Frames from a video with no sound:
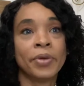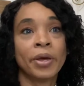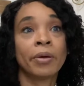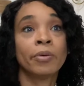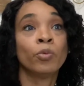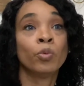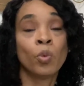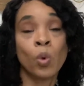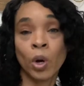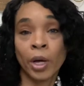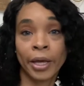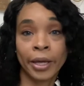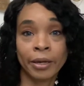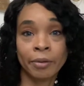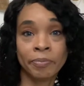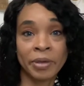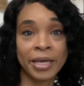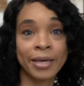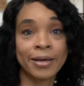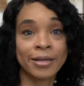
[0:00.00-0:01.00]
One,
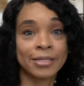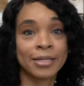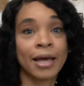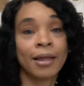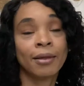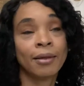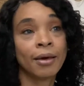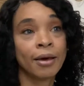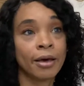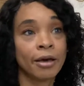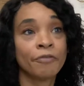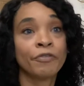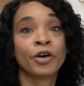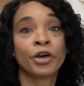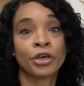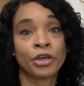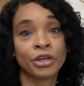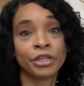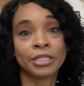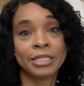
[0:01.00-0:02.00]
because I love a
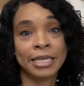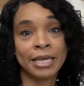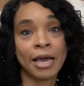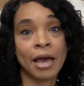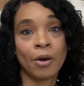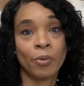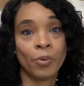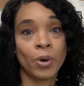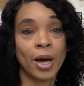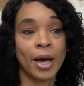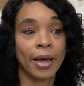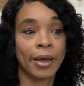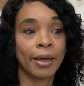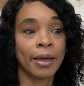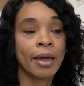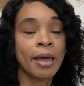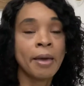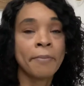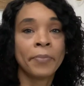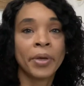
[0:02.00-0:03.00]
good DIY.
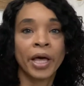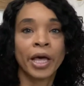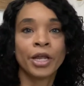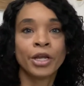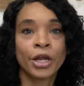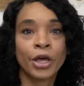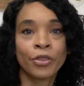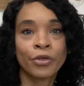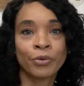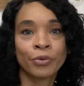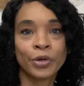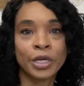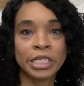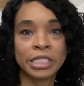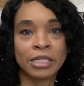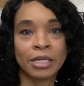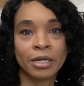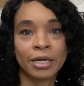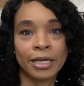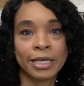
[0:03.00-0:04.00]
But another
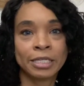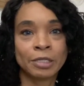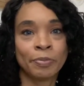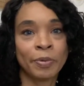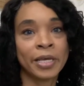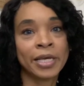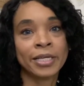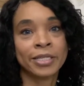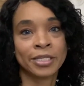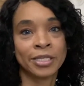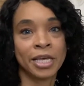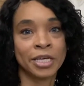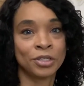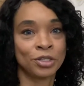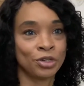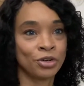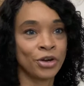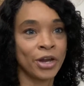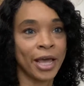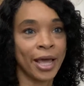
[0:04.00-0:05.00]
reason is because
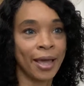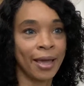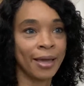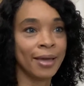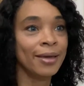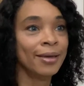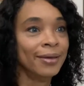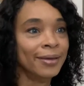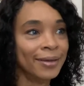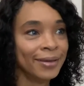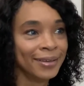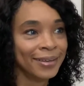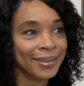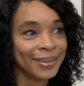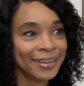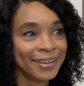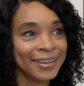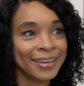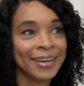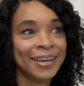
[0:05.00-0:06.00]
yesterday
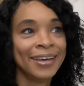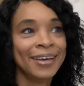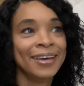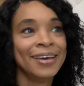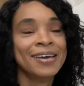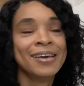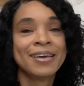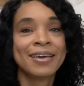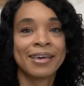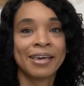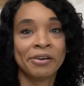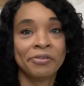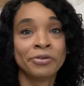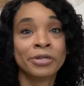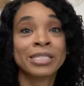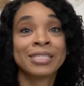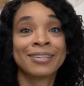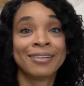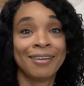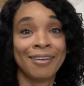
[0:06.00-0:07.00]
it
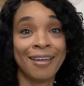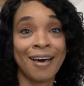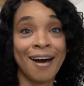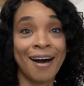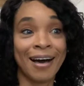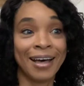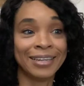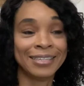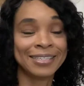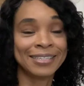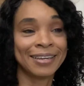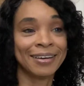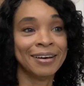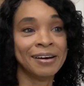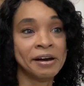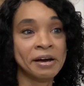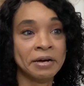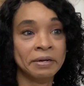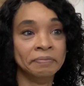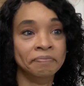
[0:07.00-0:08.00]
was a lot.
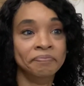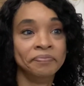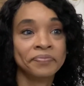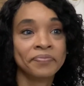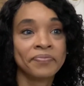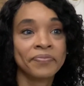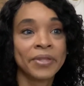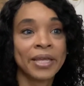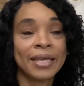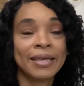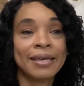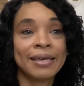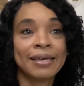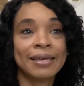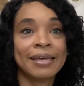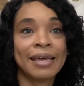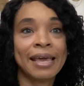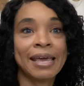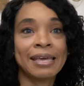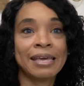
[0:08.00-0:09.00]

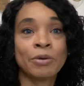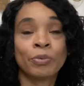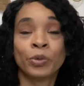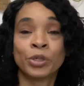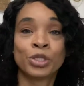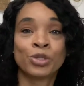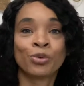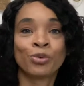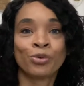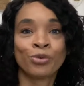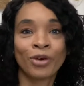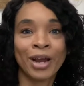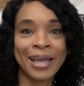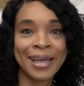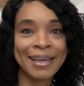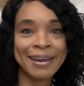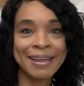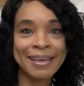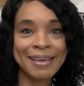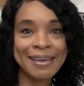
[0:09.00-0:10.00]
It was
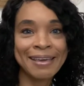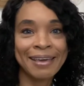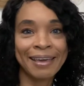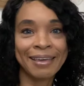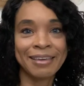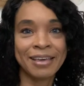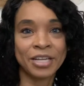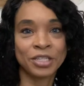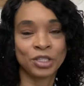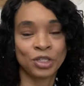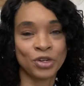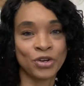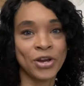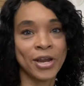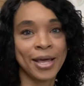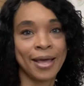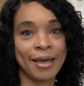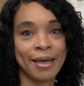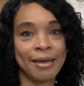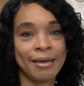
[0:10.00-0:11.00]
raining
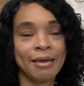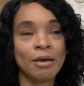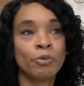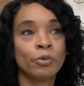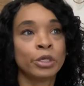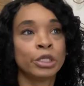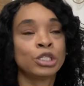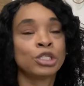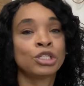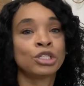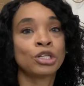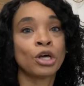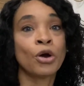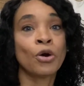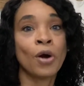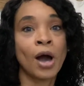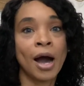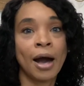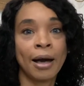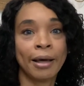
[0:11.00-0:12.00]
yesterday. It was so
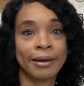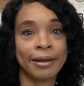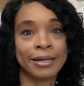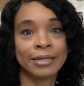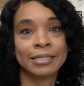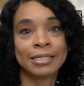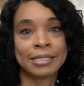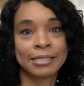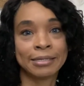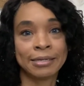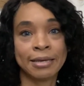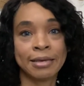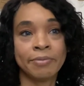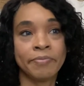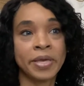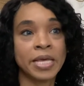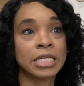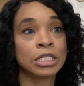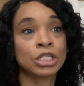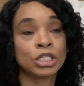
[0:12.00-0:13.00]
hot and
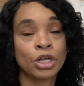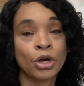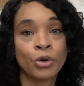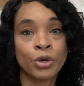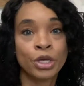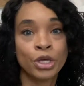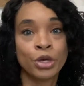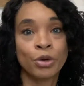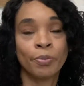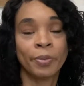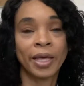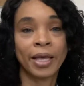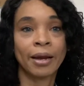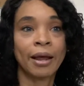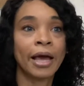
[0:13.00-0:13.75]
steamy, so humid.